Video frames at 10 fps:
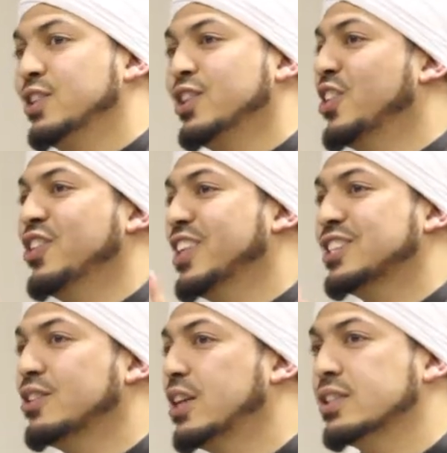No,
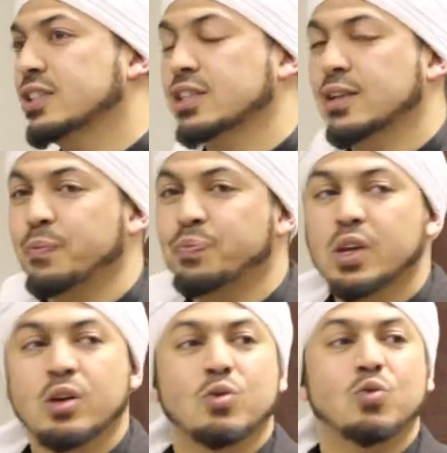that's not us.
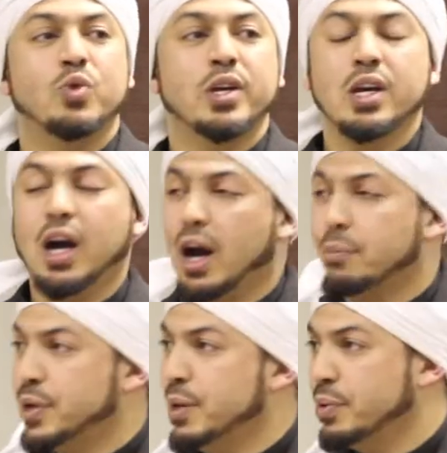We
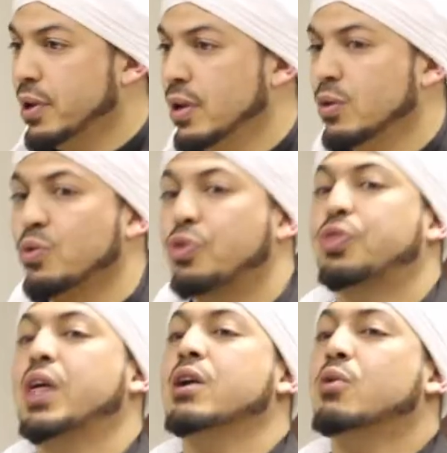are people who
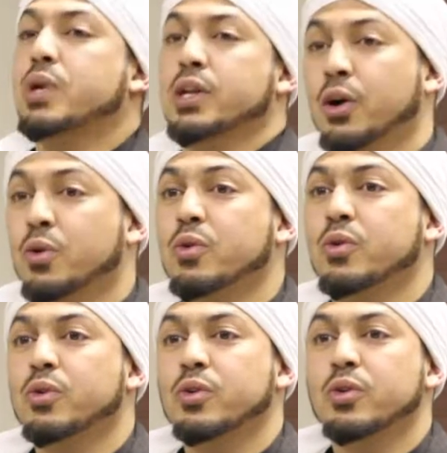think we
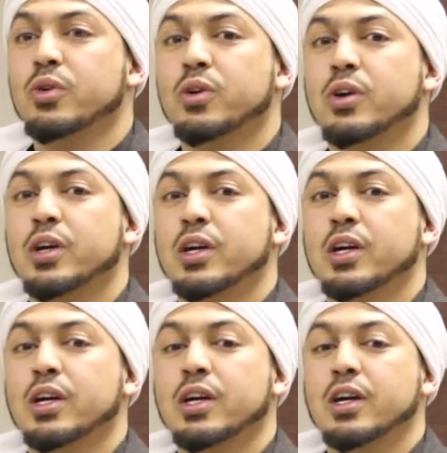know,
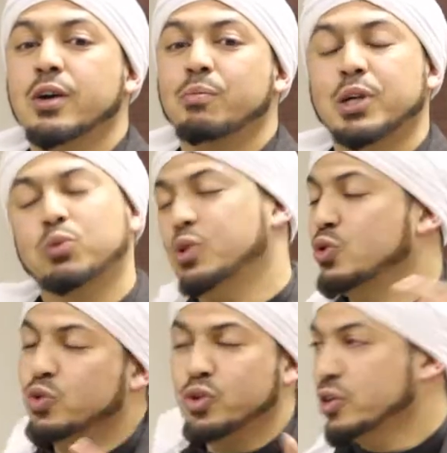but we
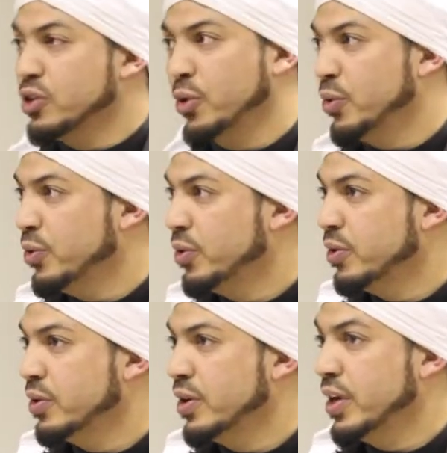do not know.
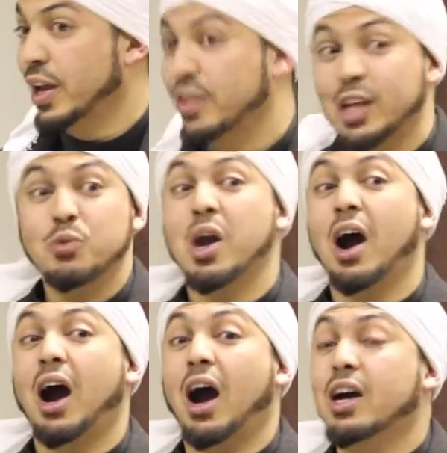And then
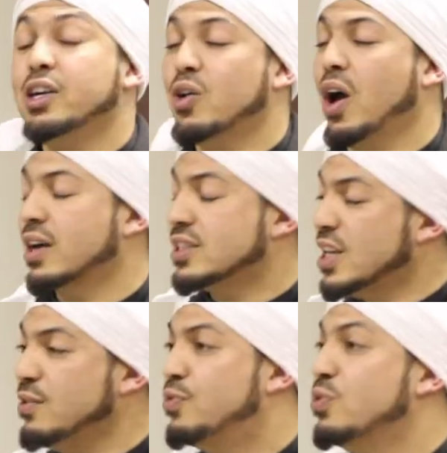we argue
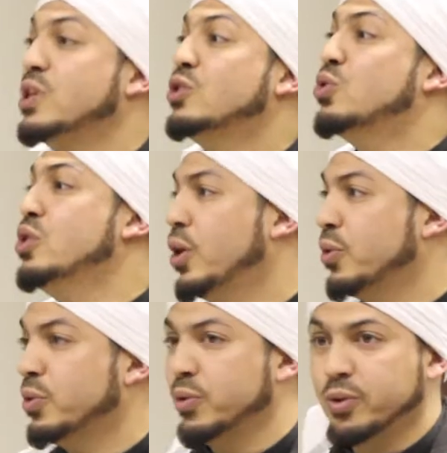as if we do know.